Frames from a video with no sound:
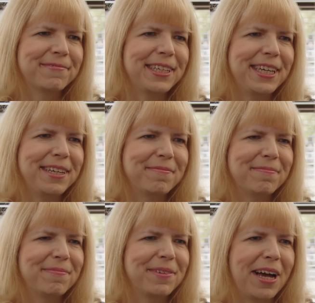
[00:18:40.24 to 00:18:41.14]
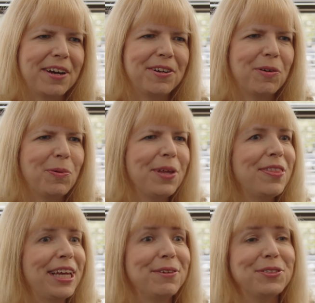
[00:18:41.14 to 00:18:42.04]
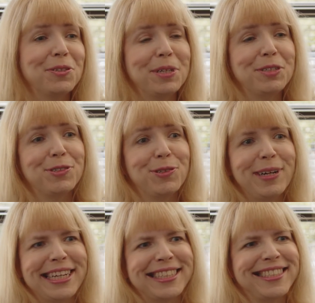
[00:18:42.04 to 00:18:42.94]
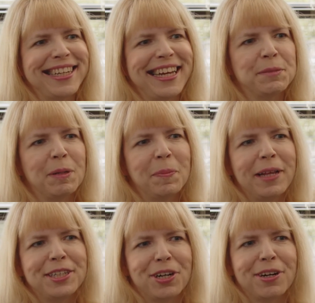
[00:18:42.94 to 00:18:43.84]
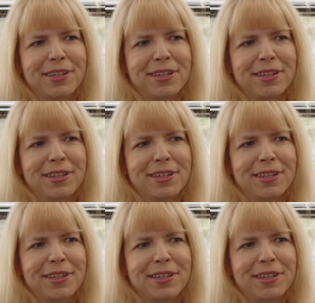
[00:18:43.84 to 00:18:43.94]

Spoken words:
Okay. Auditor Wood, thank you so much for joining us today. It's been a pleasure.